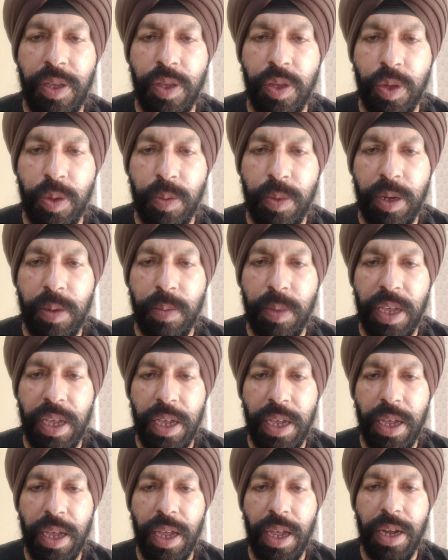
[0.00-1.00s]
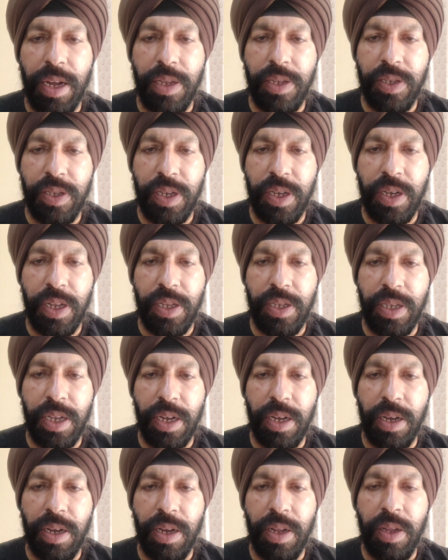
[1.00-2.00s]
human being and a
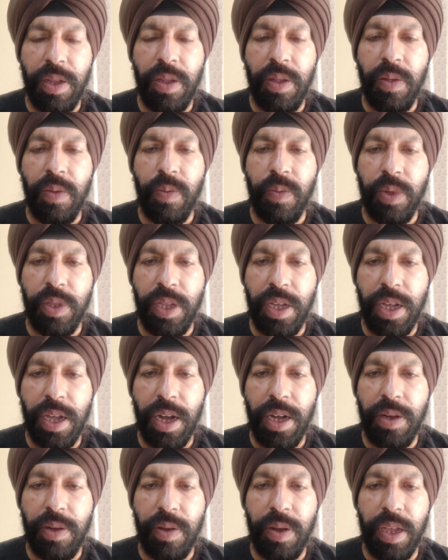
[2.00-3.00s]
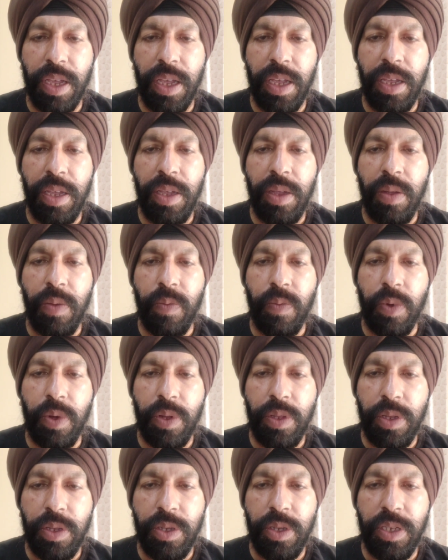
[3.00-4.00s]
citizen for the country, for
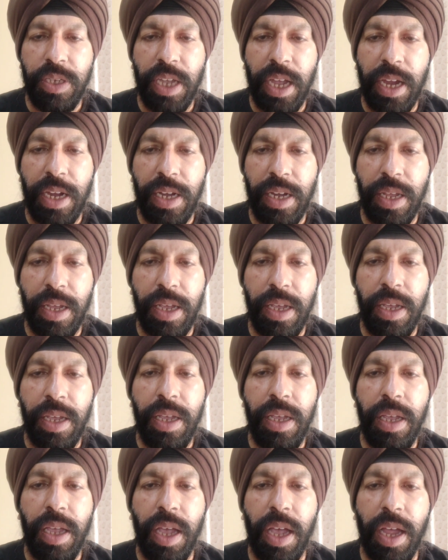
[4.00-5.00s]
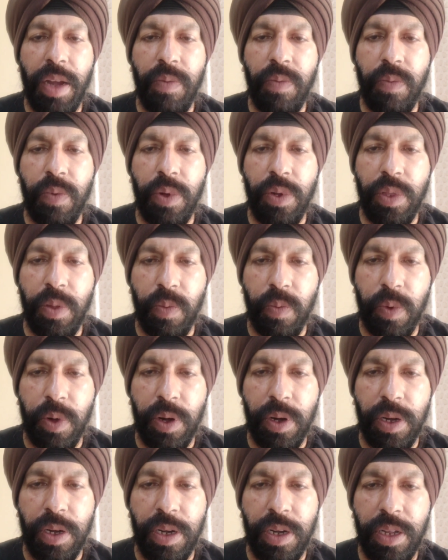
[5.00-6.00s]
the society, and for the
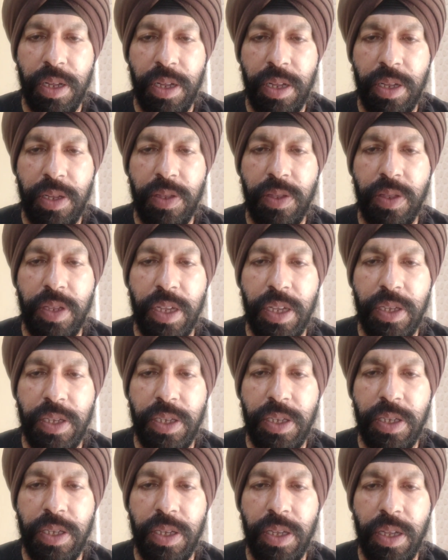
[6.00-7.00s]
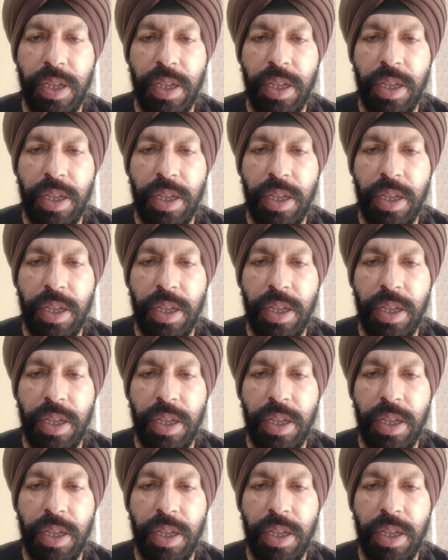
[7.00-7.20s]
world. These